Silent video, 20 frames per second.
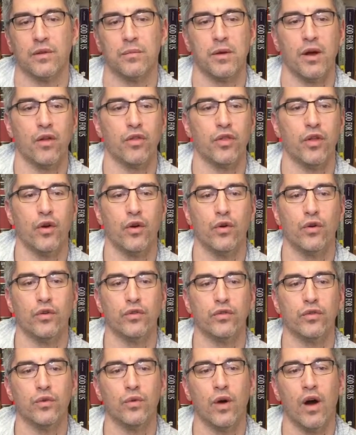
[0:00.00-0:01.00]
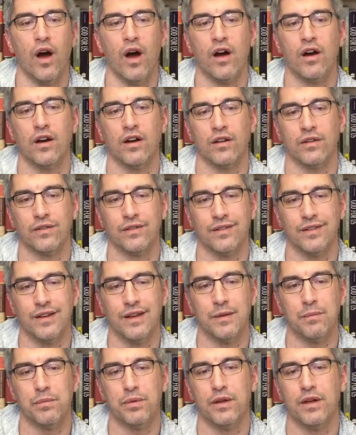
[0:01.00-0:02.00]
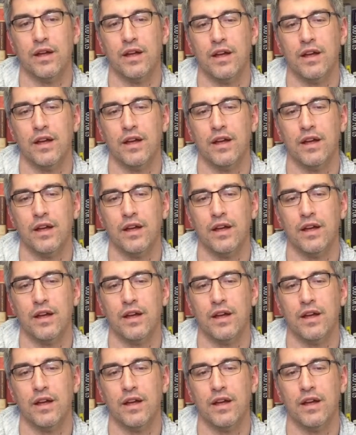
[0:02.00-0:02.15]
about those who are asleep,